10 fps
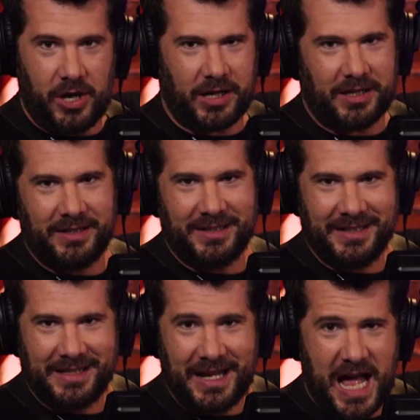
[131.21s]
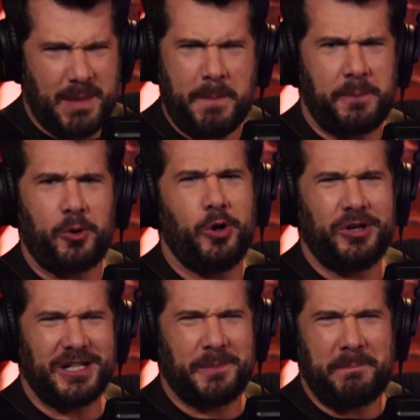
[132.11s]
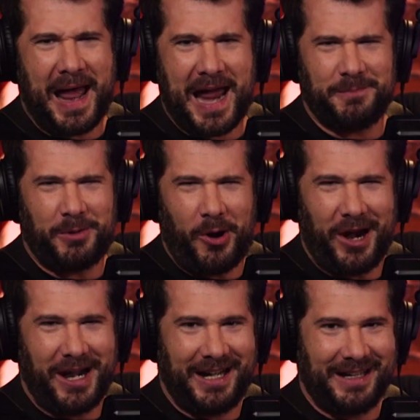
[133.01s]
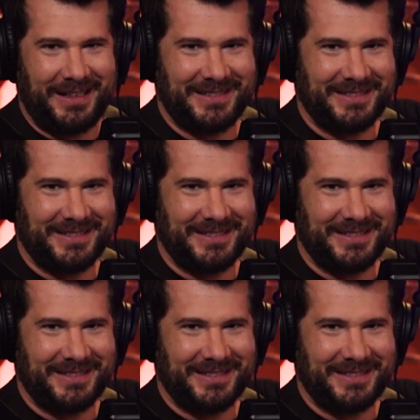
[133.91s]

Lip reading: look, I'm a prudent bad boy.